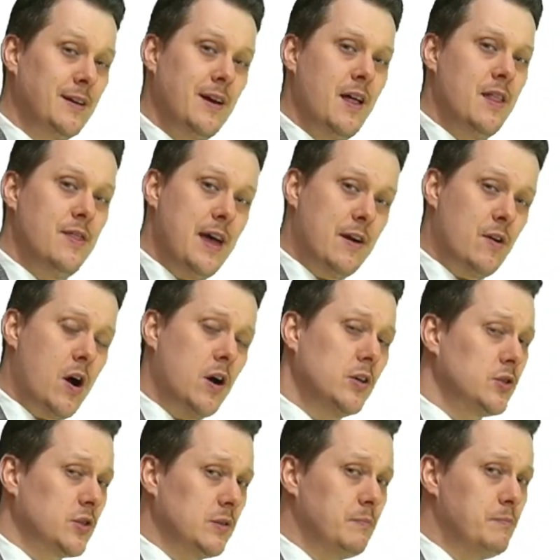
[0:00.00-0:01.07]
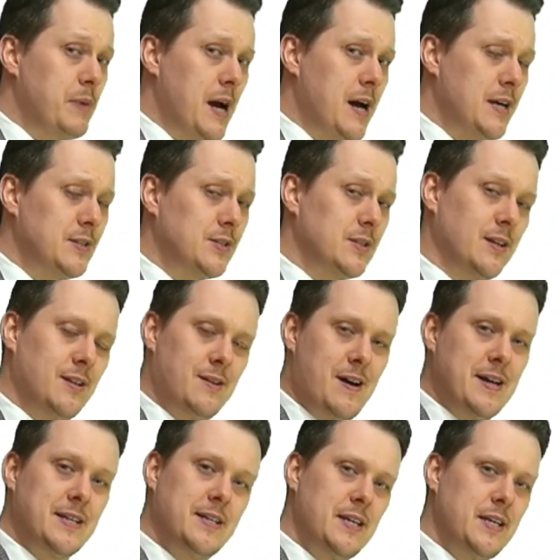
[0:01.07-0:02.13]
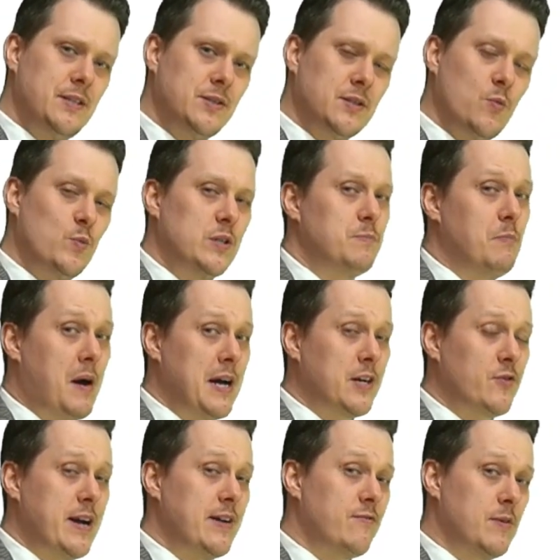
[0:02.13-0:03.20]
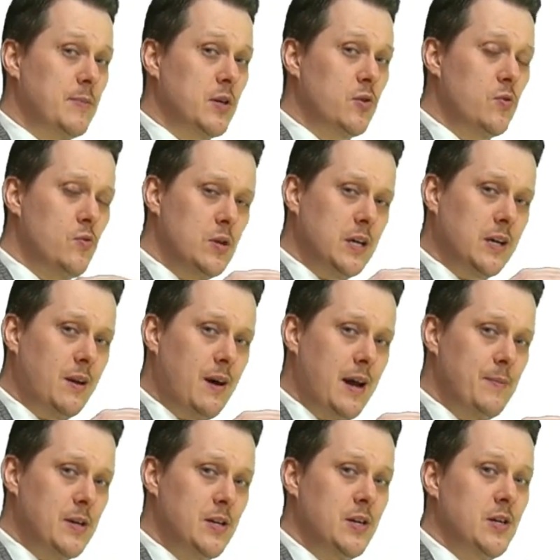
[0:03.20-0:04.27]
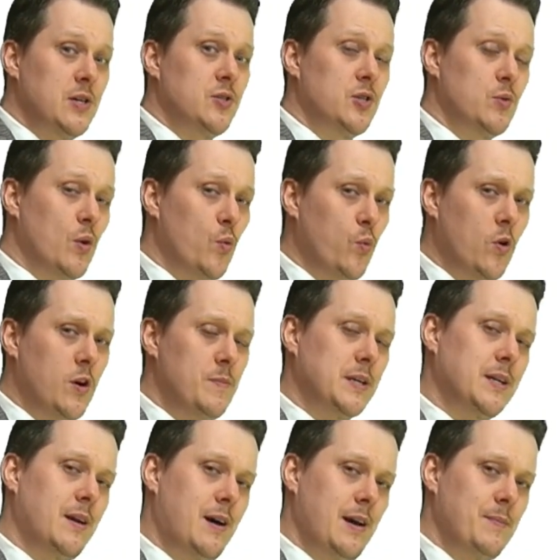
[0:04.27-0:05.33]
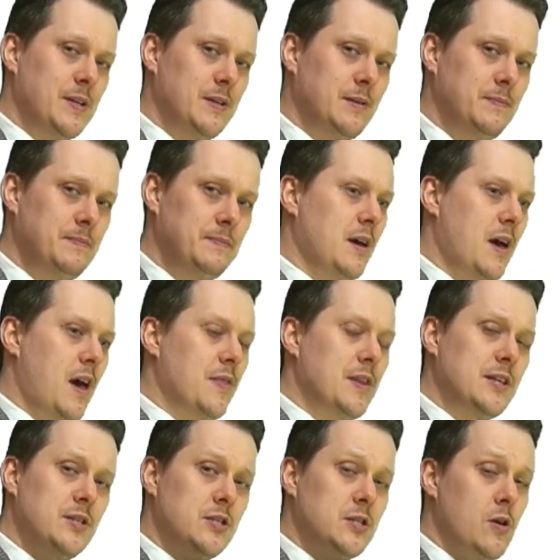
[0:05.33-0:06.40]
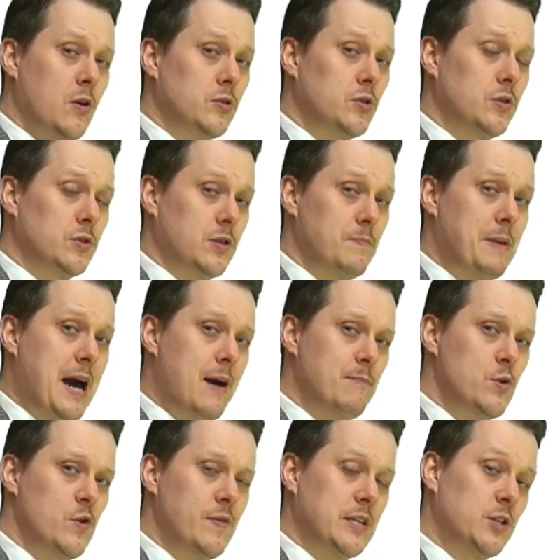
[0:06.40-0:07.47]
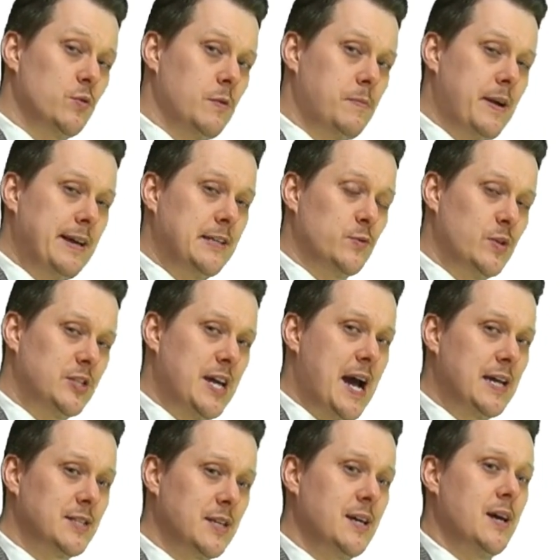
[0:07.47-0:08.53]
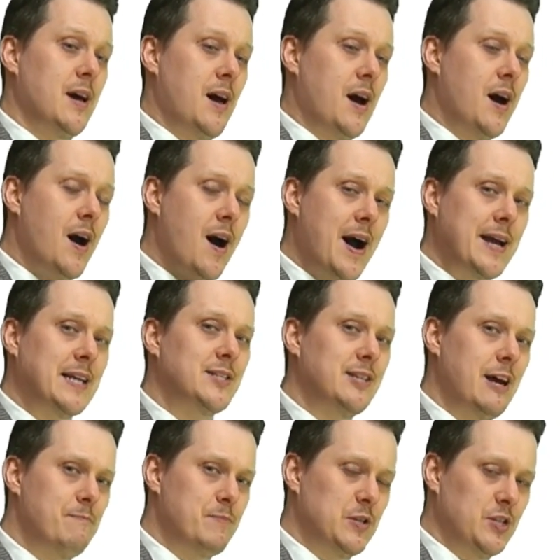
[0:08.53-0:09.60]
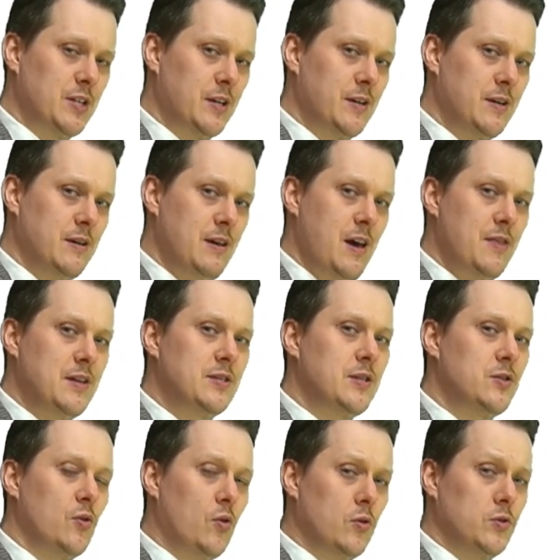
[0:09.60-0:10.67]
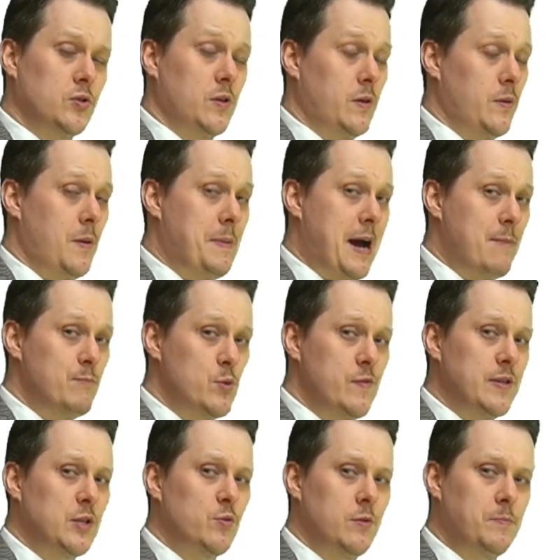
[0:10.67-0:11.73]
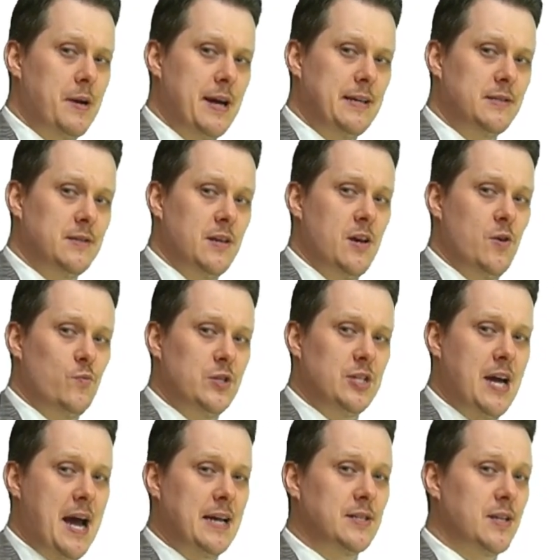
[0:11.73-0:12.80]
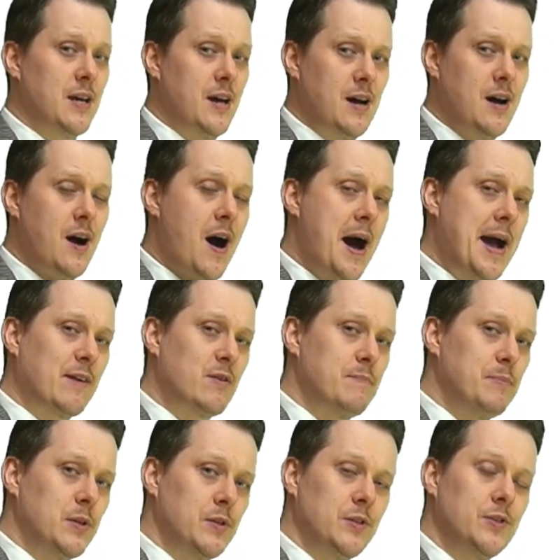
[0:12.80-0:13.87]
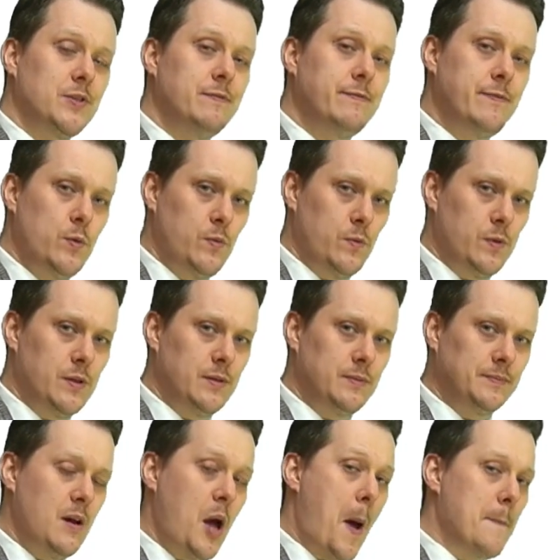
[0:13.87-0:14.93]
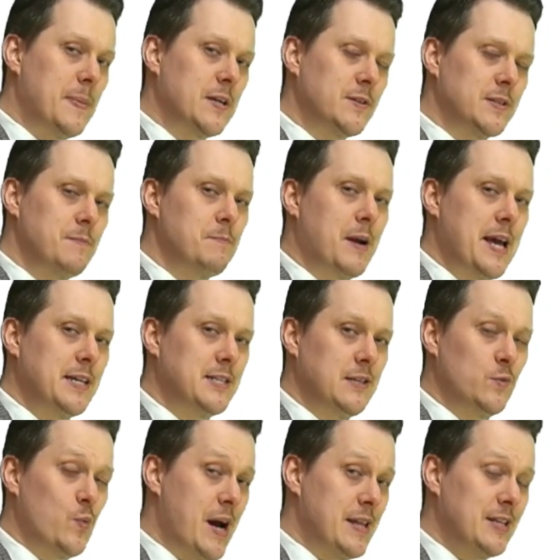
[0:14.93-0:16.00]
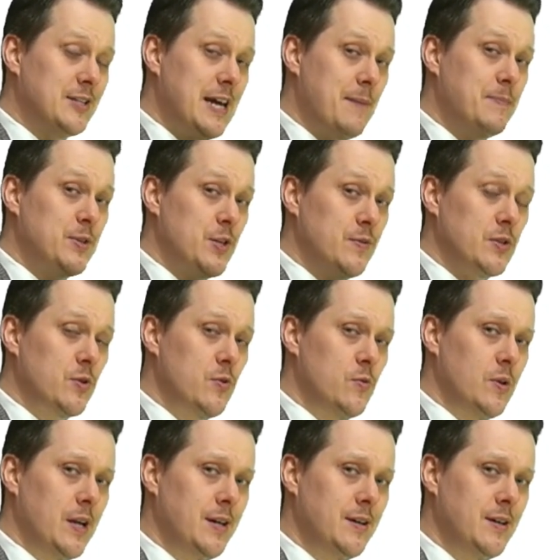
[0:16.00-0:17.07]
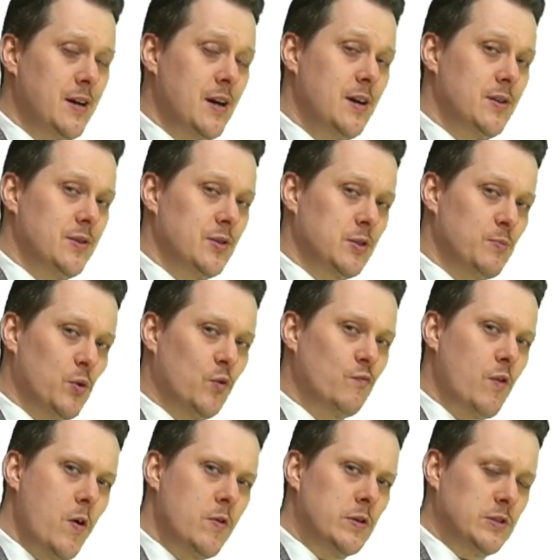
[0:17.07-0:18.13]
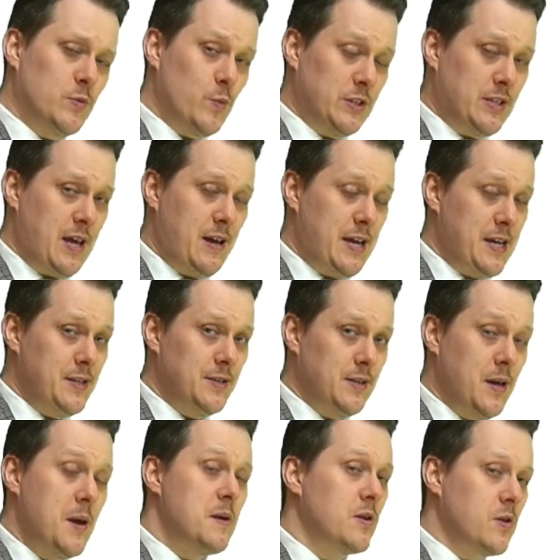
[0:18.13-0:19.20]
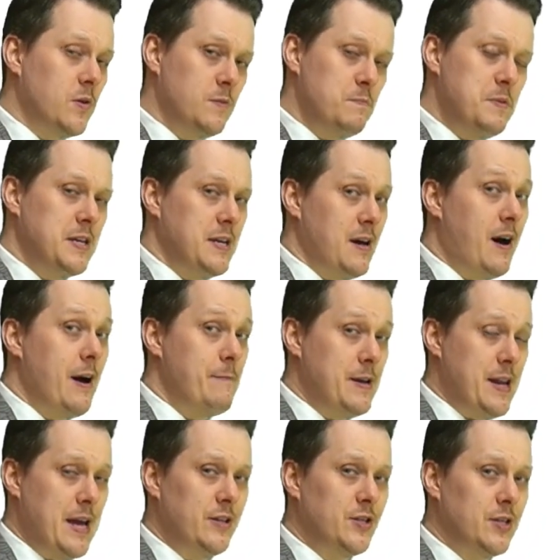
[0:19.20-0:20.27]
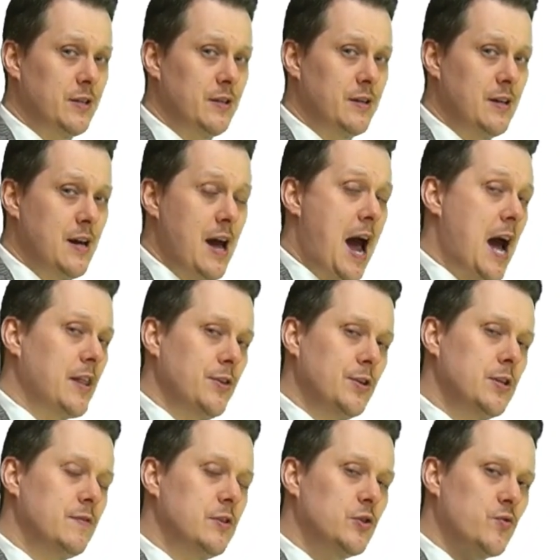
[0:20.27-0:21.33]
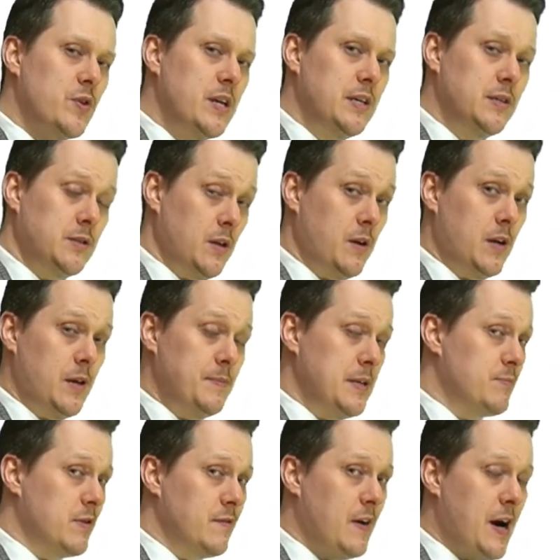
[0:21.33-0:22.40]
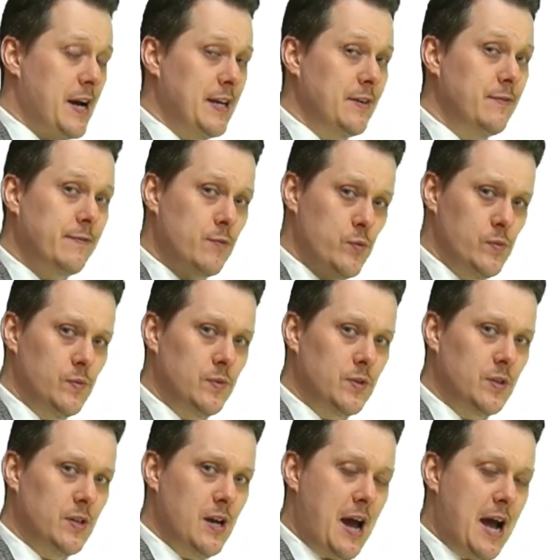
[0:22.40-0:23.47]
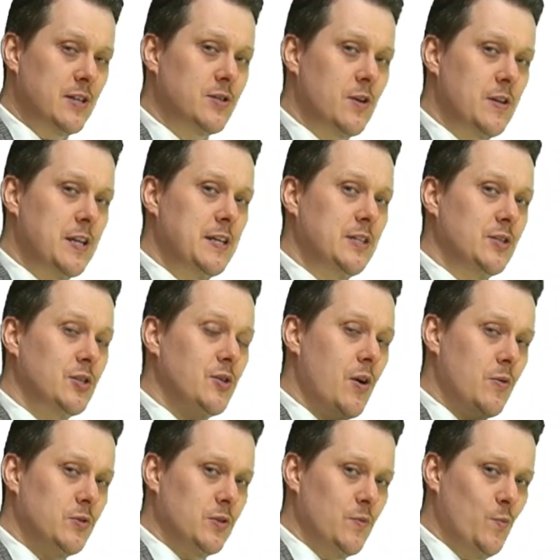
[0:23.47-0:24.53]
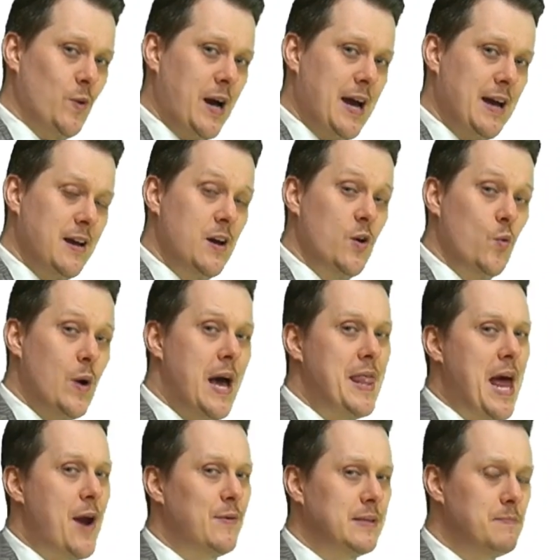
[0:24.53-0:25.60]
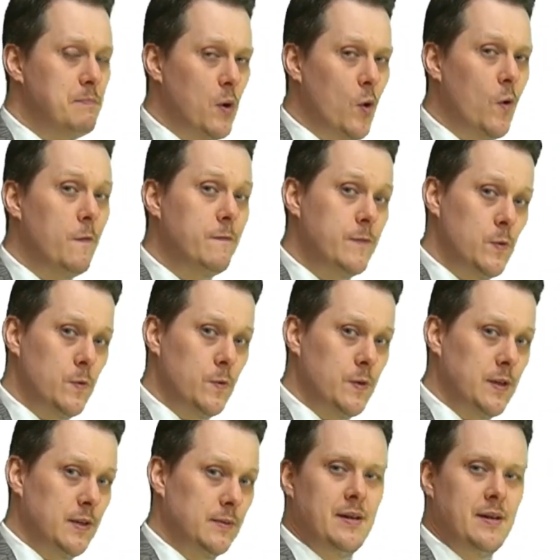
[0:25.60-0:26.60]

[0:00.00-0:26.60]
There are some birds, like geese, which migrate from a cooler climate to a warmer climate. This is not just about moving to a place which has a higher temperature, this is also about moving to a place which has a higher abundance of food. Because in places where the temperature is cooler, the small rodents which they eat could be in hibernation, and none of the trees are going to be providing fruits, and so they need to go somewhere where there is more food.